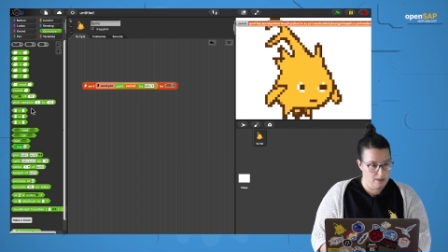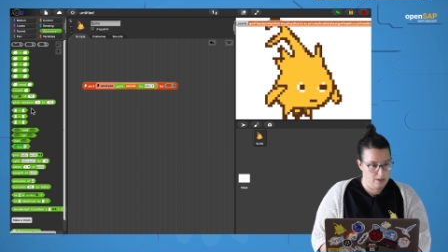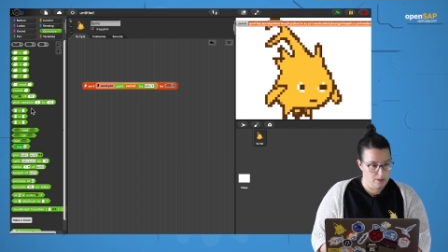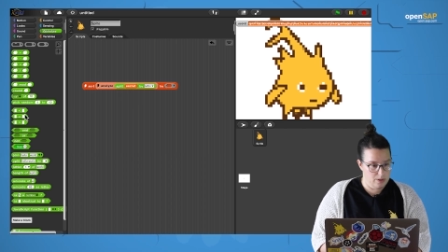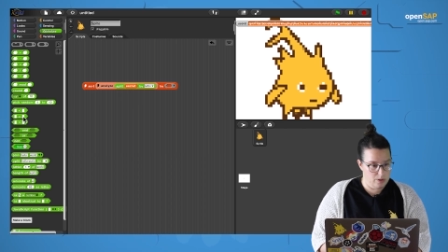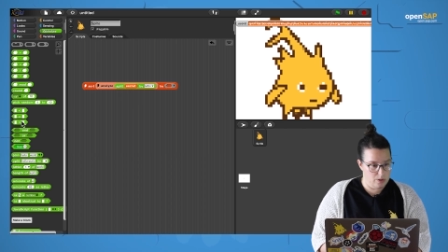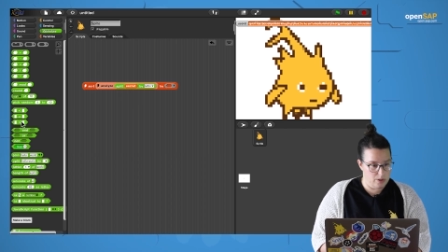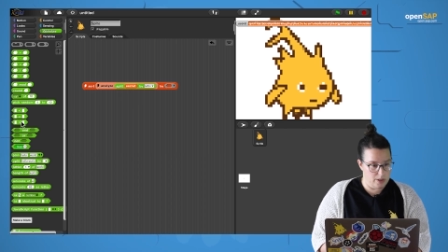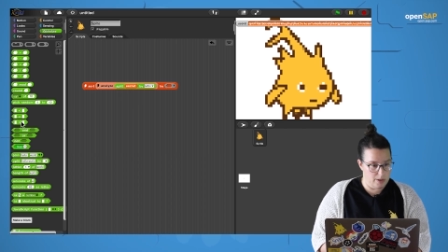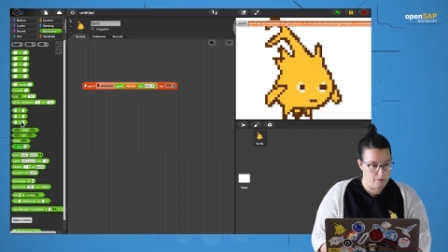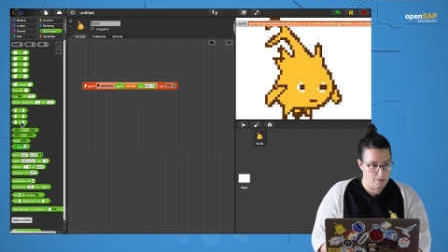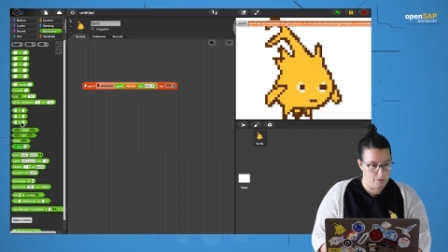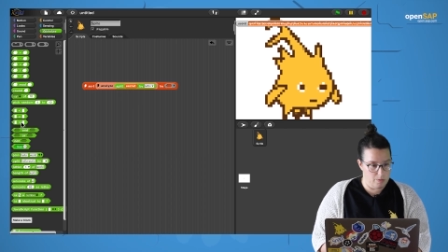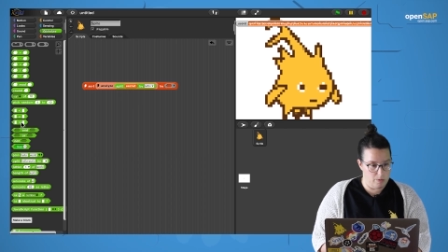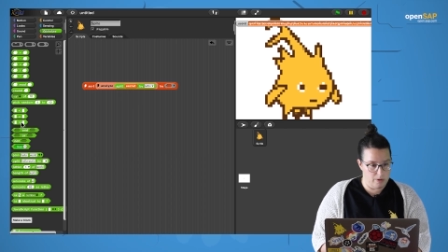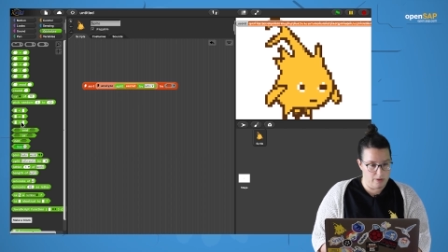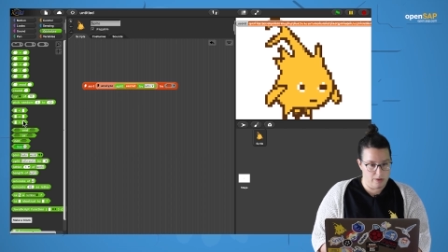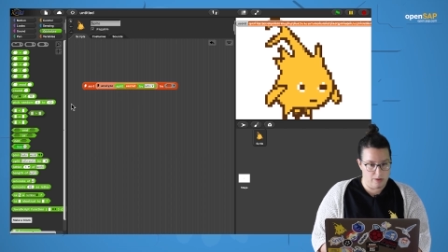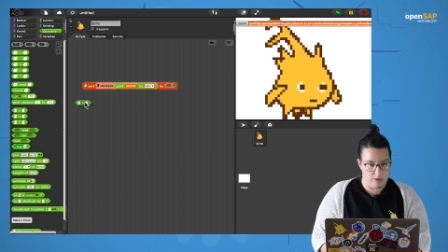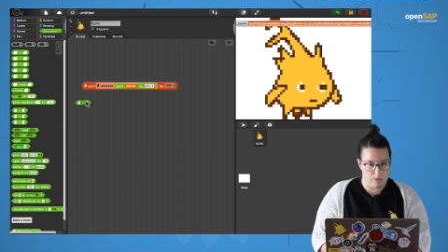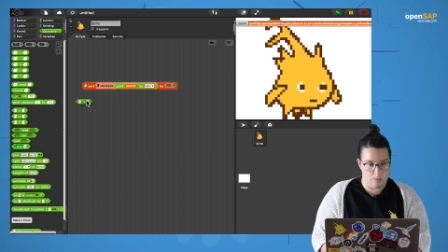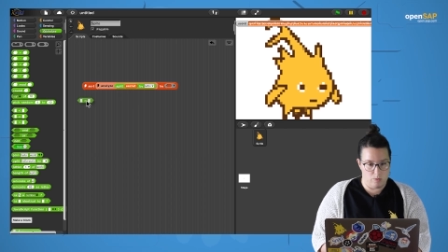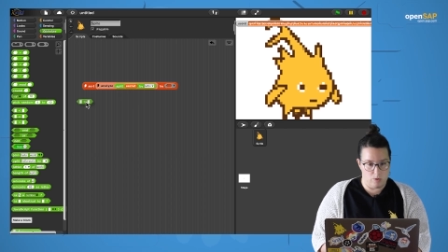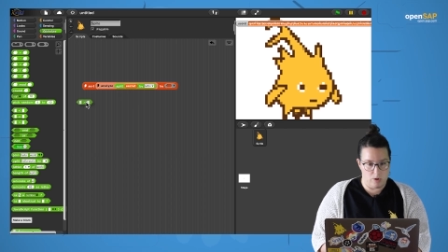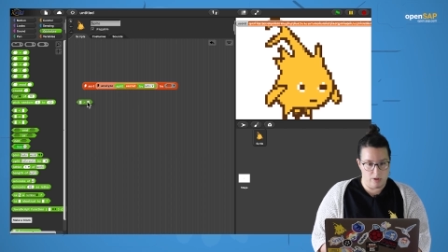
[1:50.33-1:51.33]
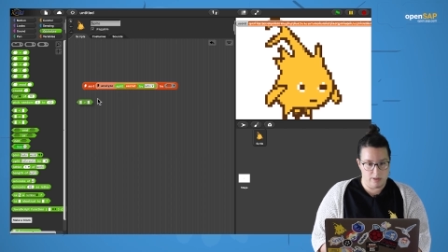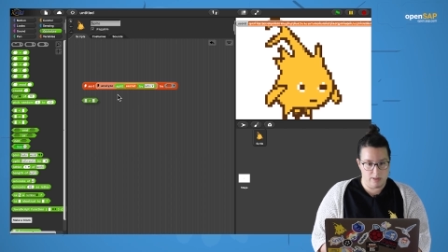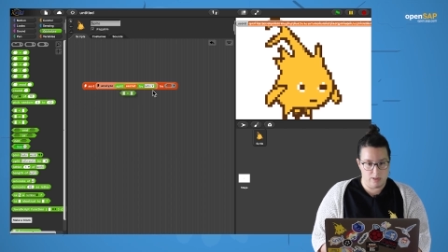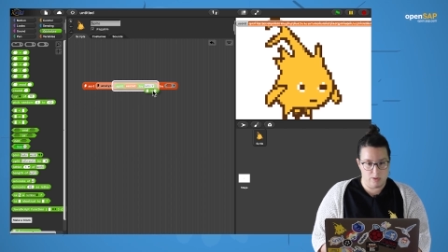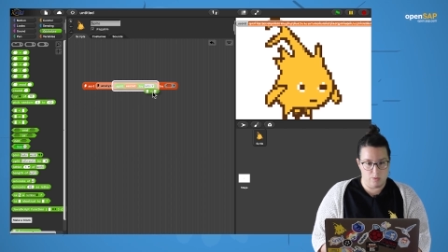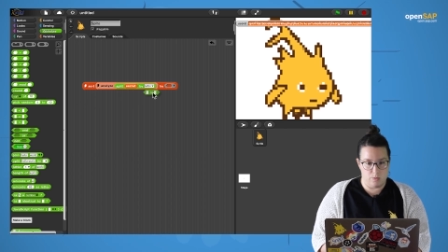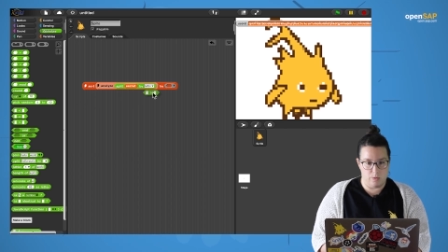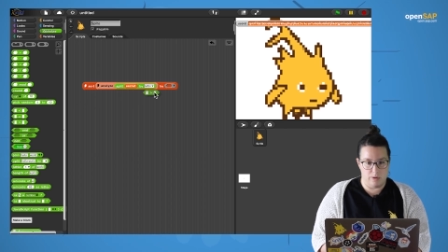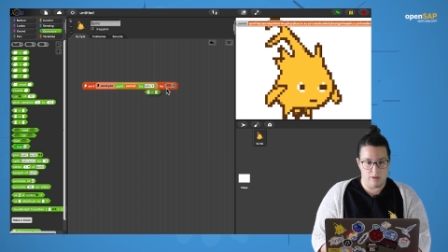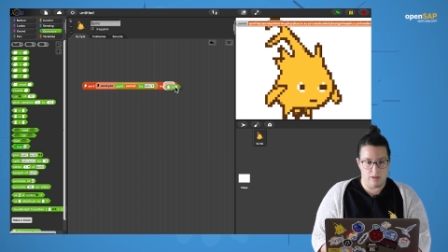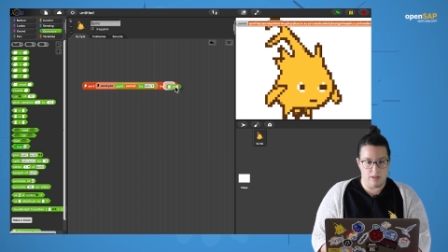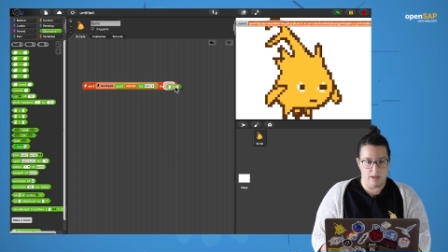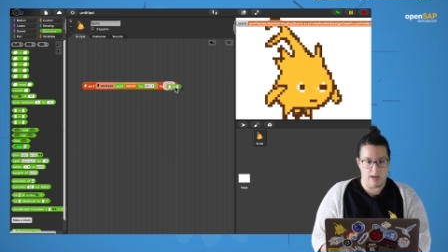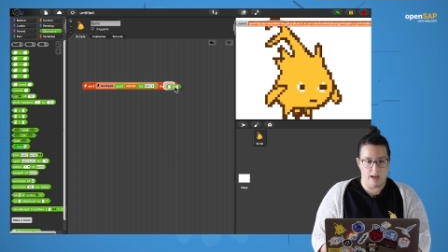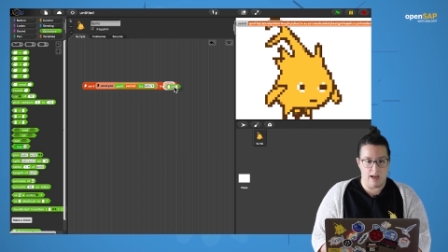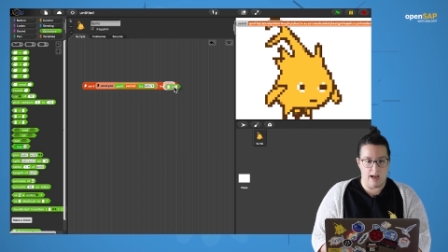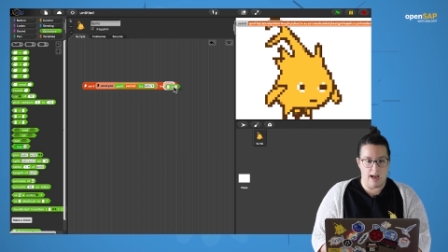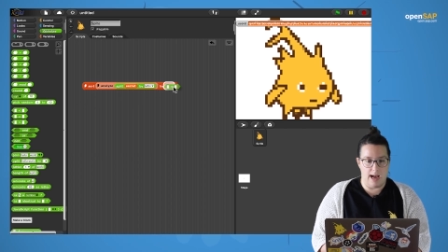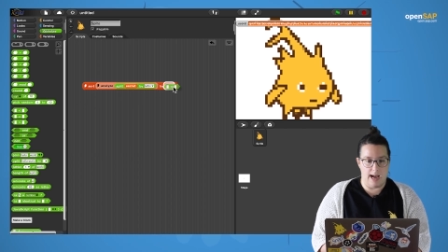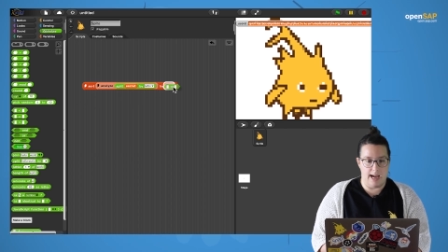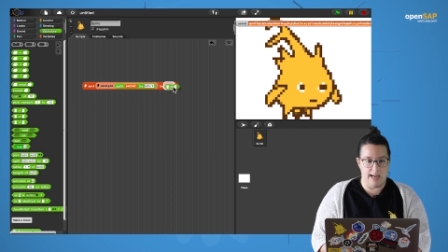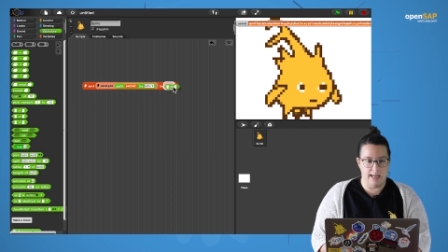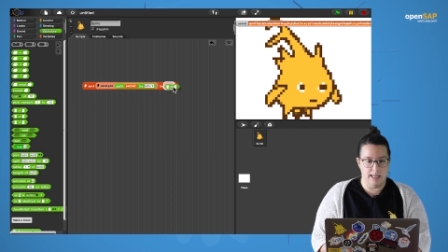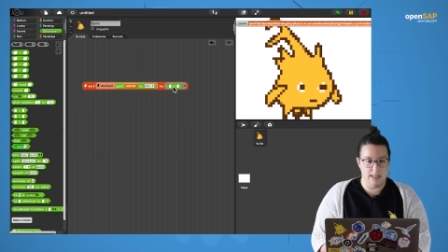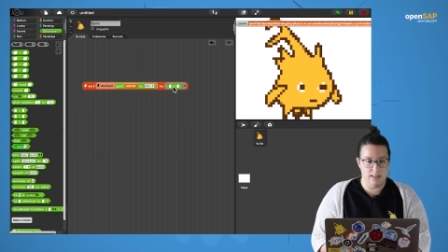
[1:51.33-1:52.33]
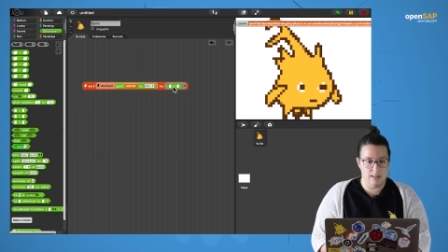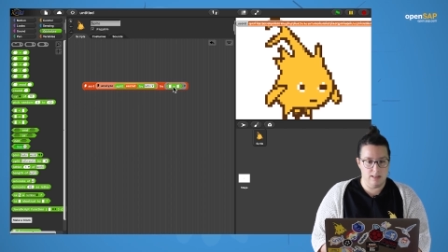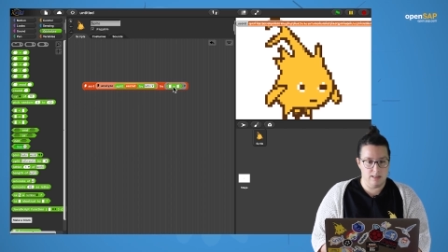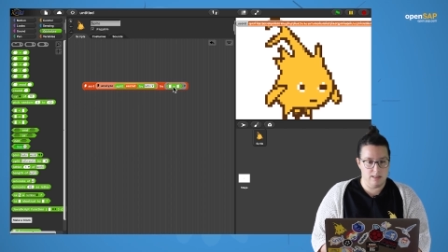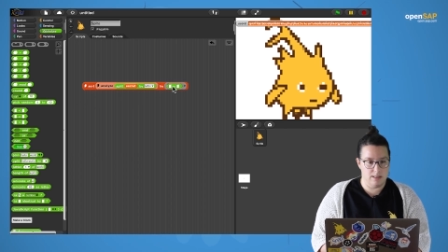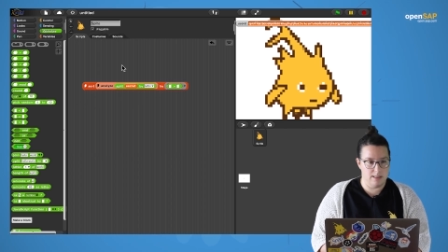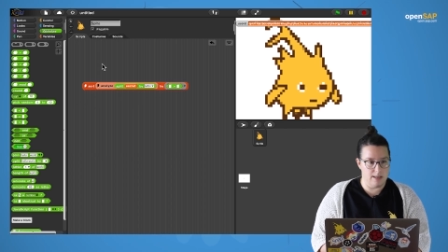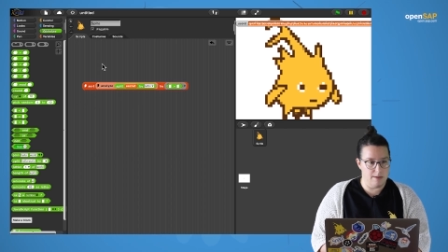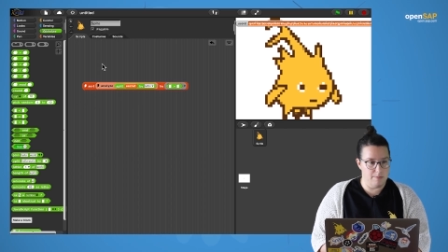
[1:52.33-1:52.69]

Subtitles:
So we want the ones with the highest